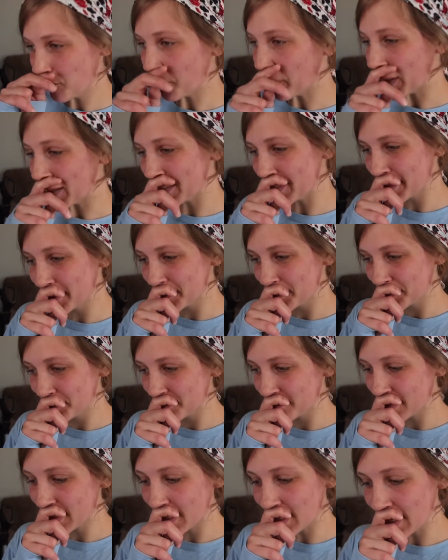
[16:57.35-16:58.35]
but
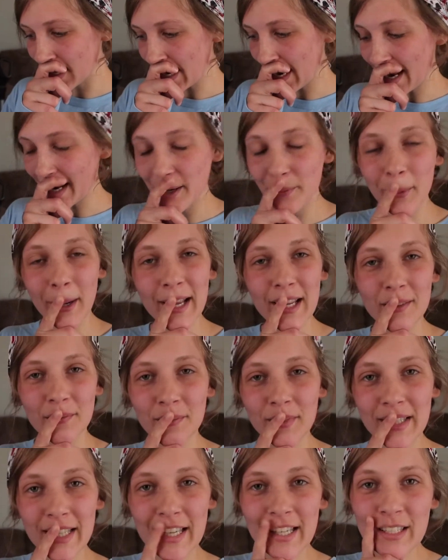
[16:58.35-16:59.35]
anyway,
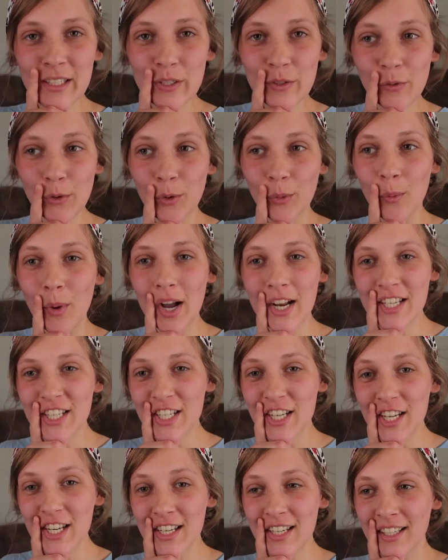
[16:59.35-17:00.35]
thanks for
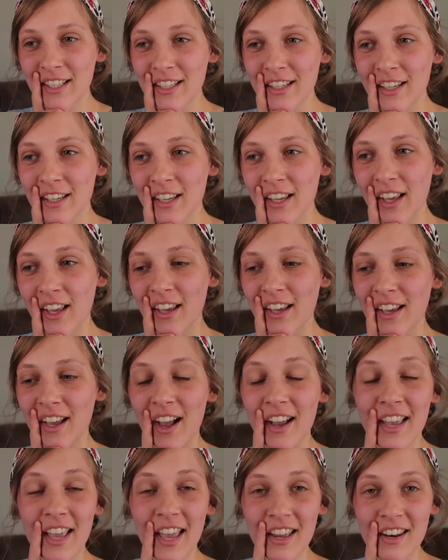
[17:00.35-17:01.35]
watching.
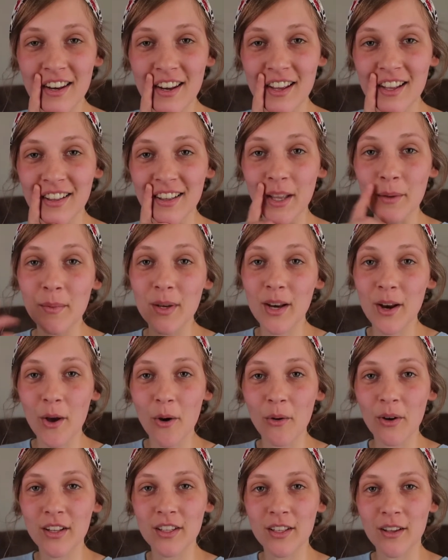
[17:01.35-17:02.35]
Again, let me
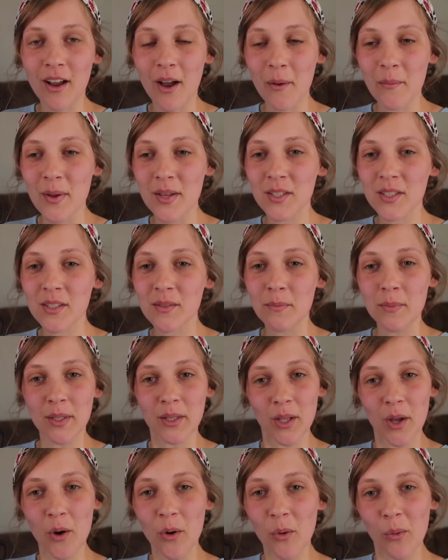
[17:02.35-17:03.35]
know in the comments
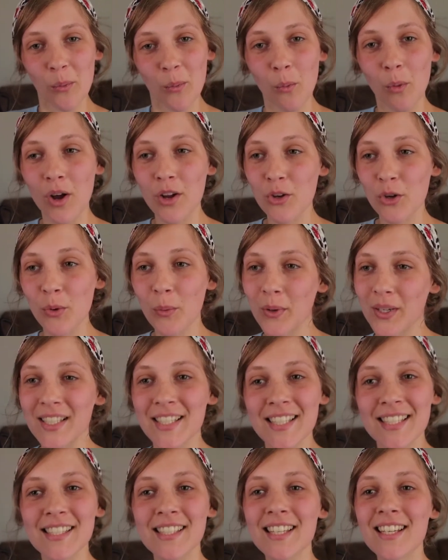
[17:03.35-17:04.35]
below what you
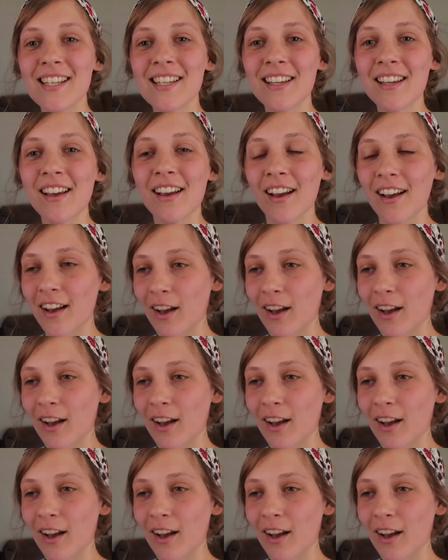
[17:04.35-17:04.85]
want to see